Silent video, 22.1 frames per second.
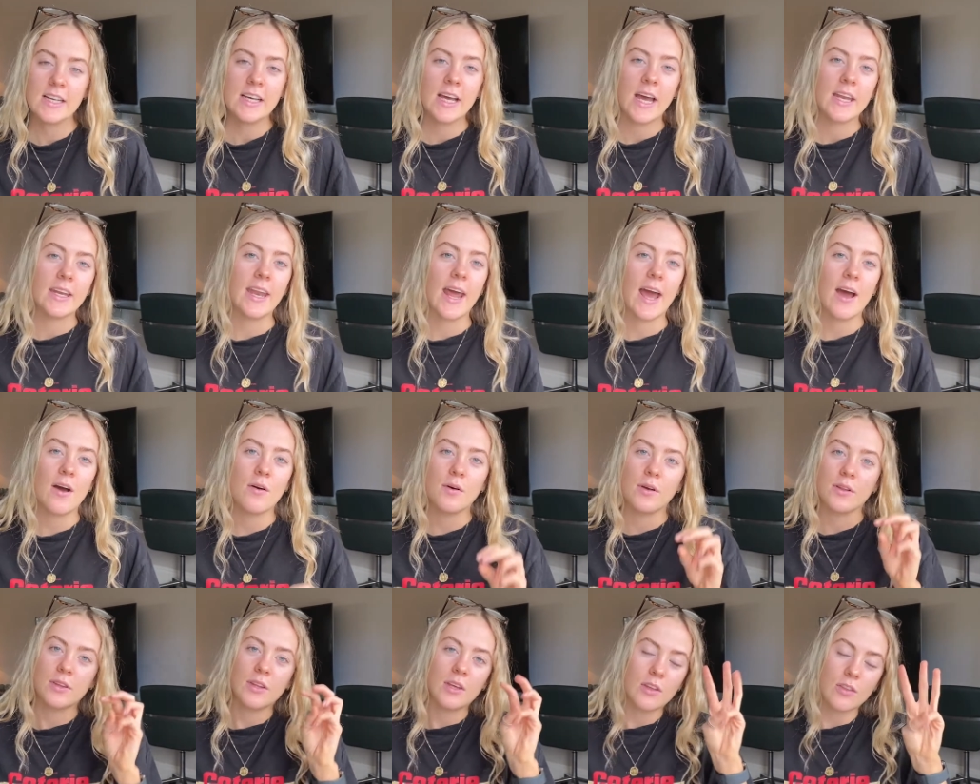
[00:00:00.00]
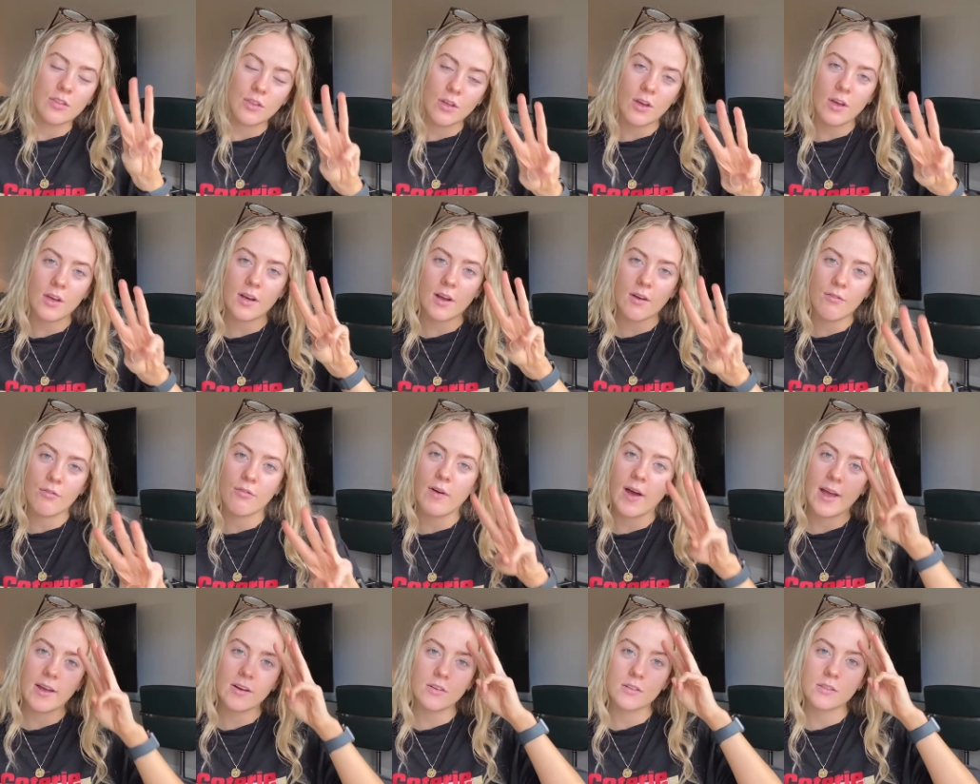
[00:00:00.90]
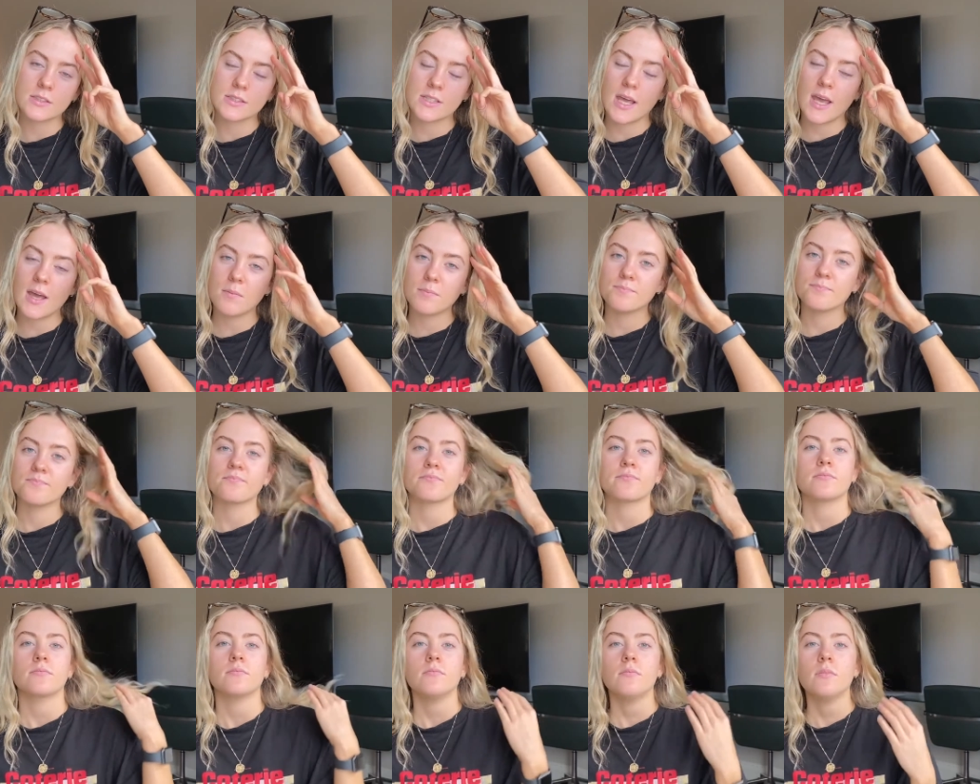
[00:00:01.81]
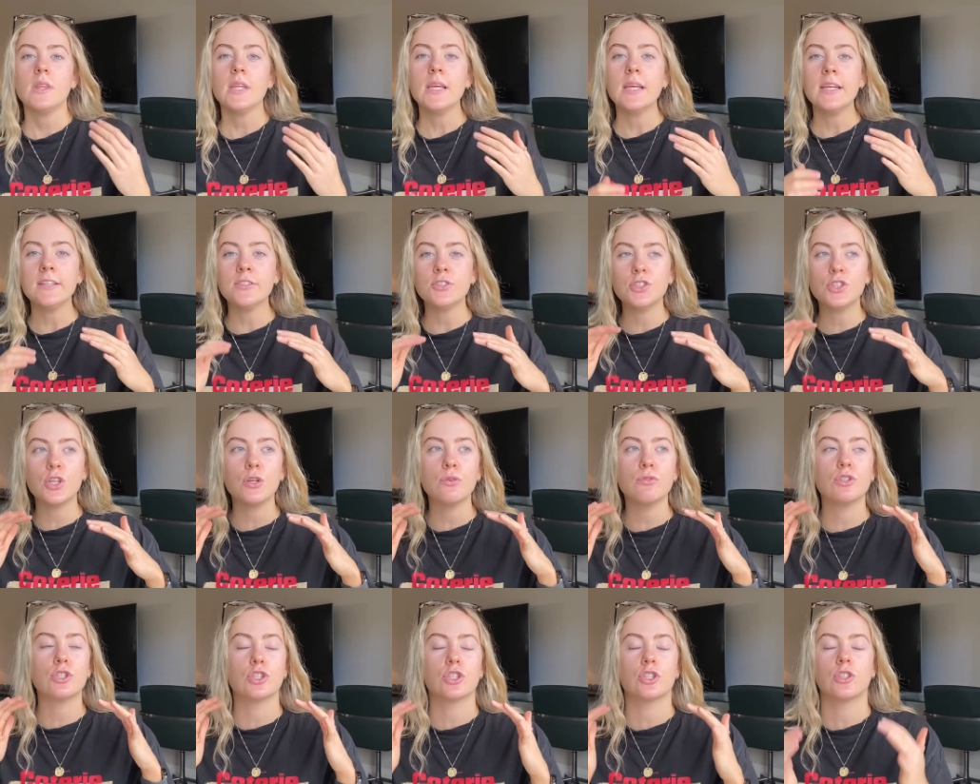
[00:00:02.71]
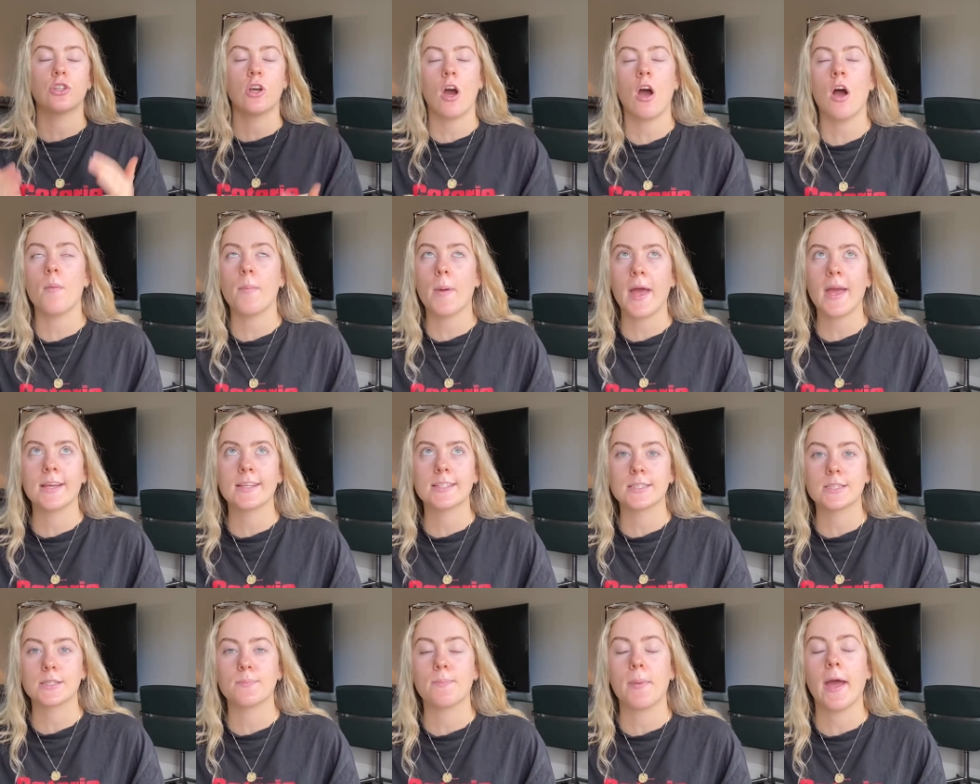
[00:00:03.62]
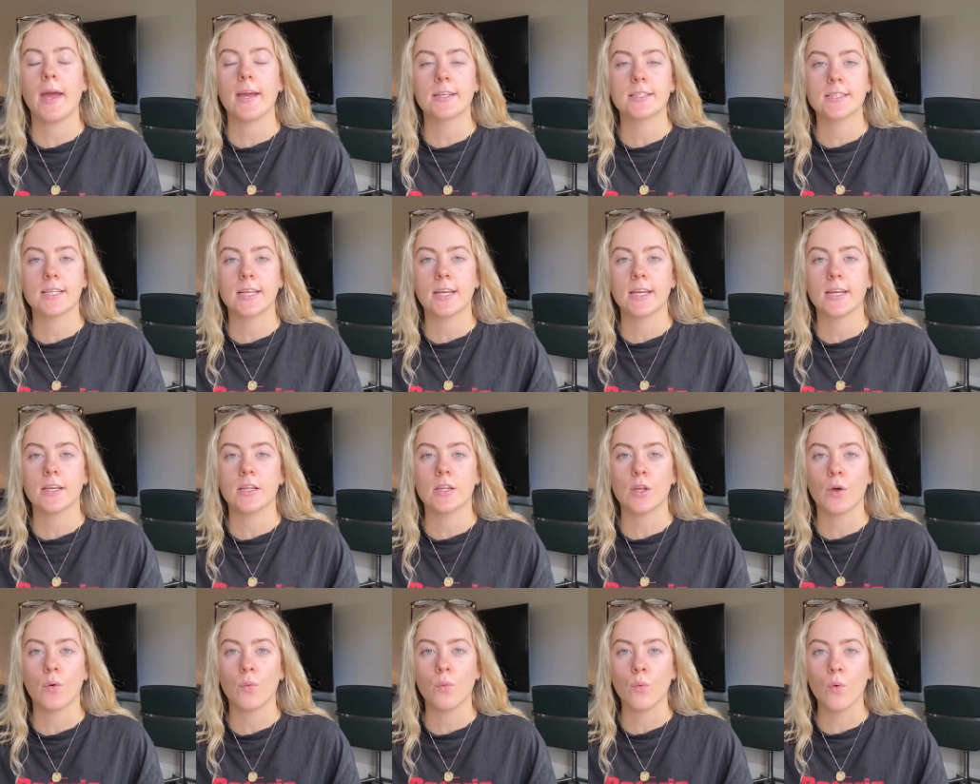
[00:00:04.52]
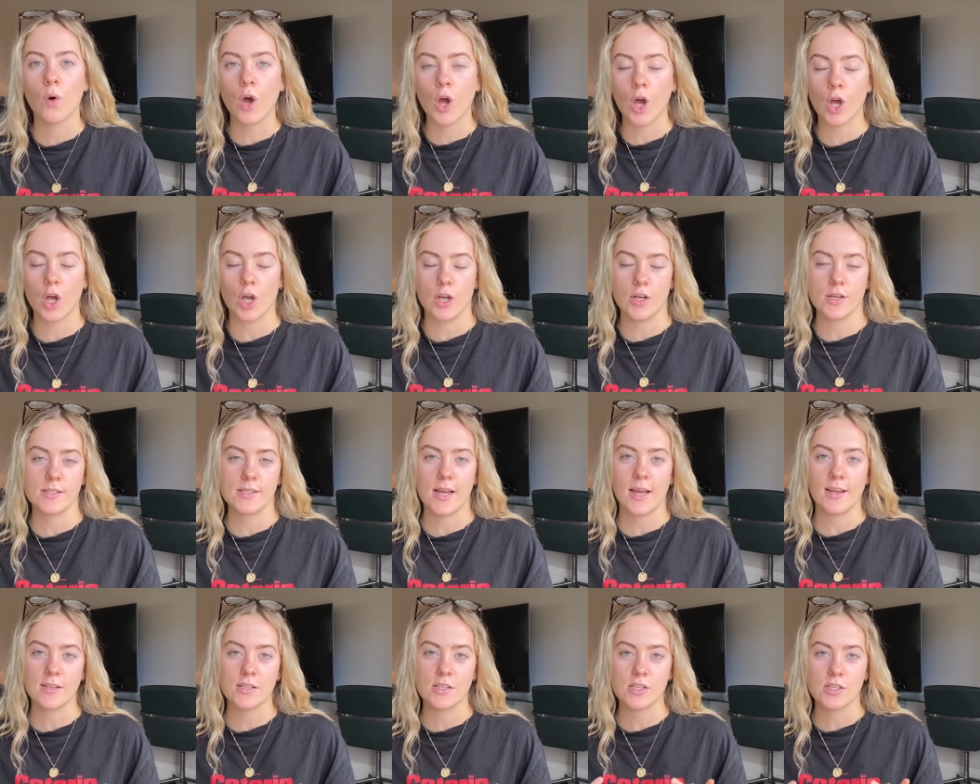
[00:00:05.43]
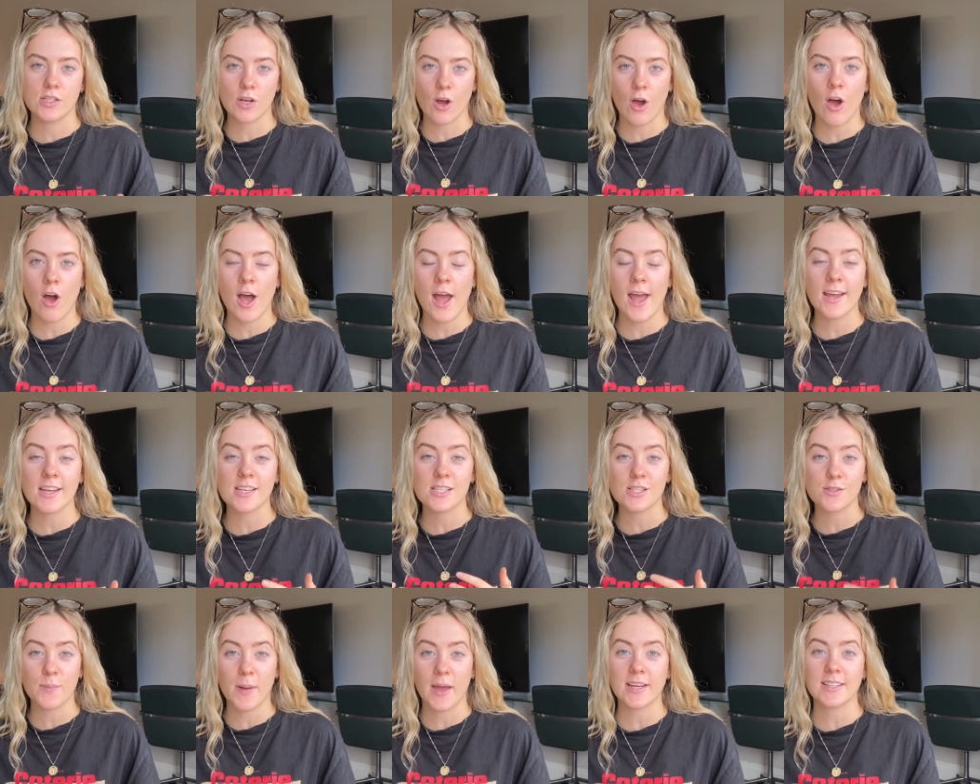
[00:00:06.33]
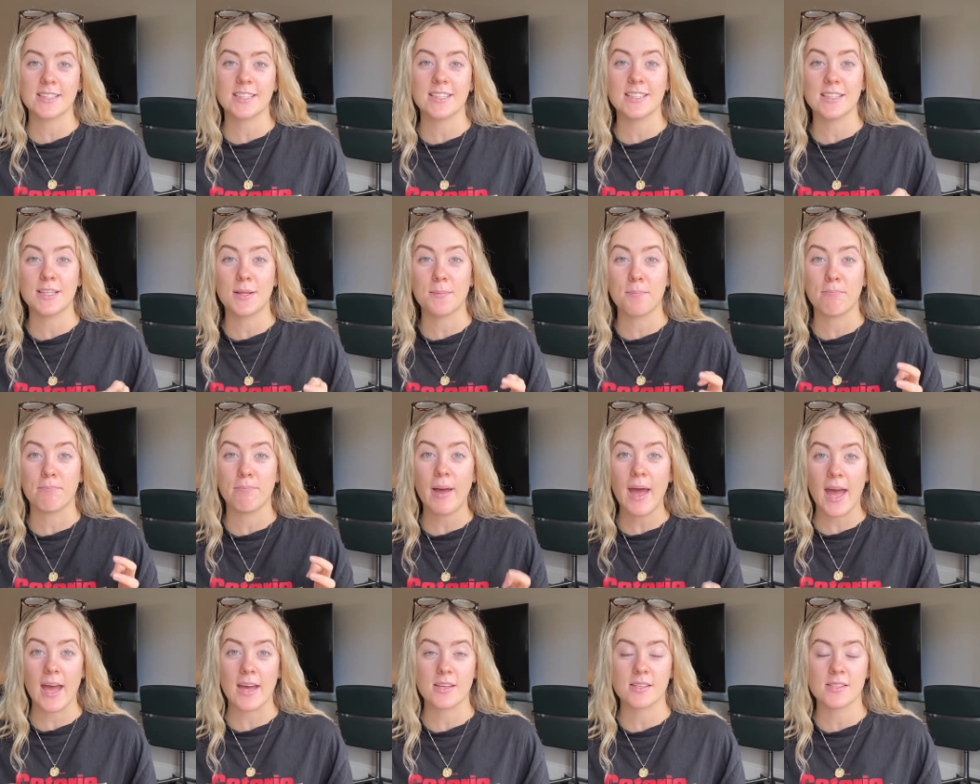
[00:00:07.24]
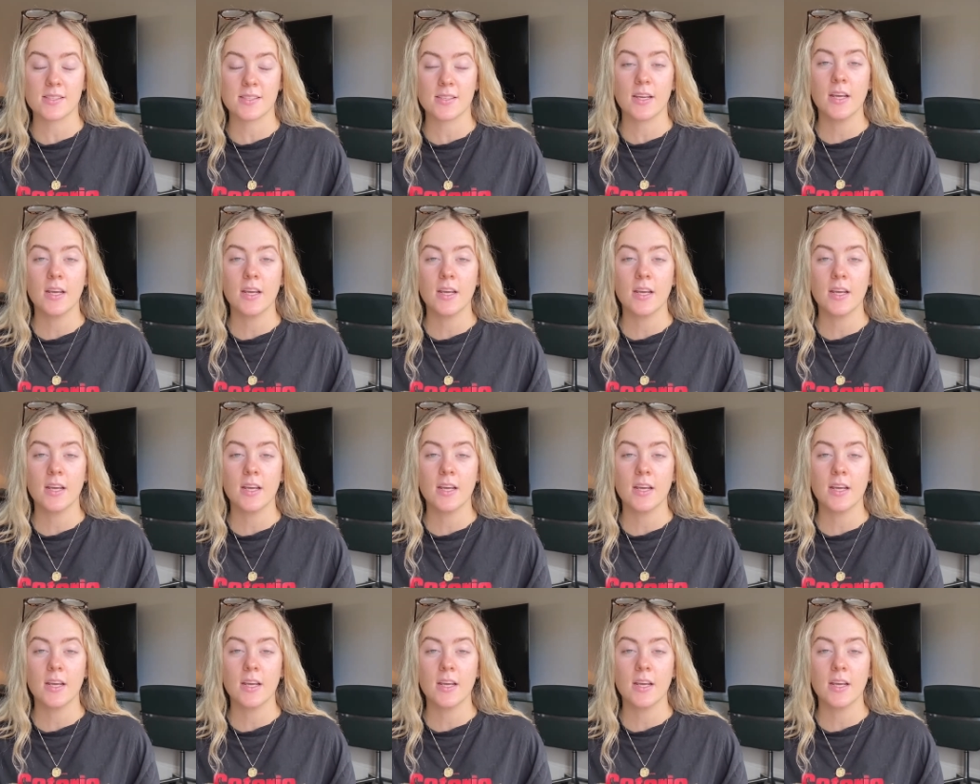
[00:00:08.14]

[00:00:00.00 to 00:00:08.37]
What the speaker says: Now, the third and final tip is to stop expecting the worst and start expecting the best.